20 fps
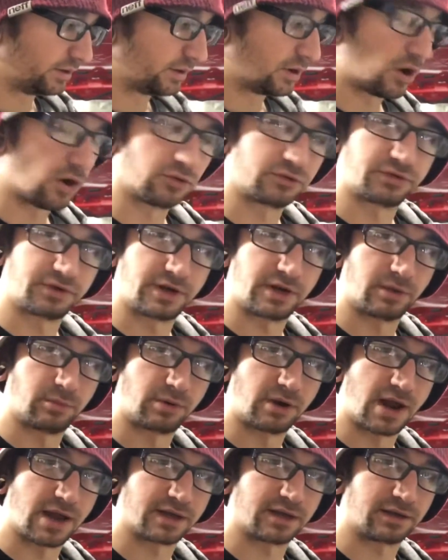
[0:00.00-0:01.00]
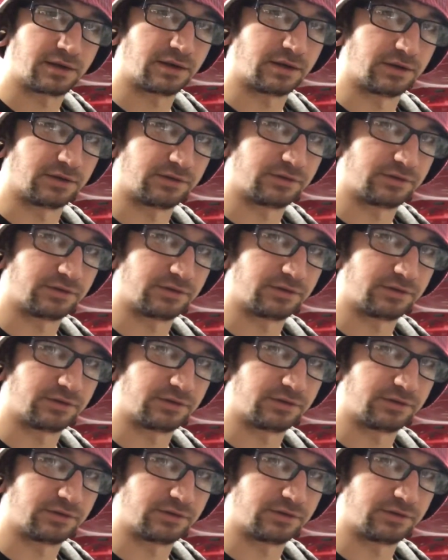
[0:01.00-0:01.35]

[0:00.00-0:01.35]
Alternator bracket kit.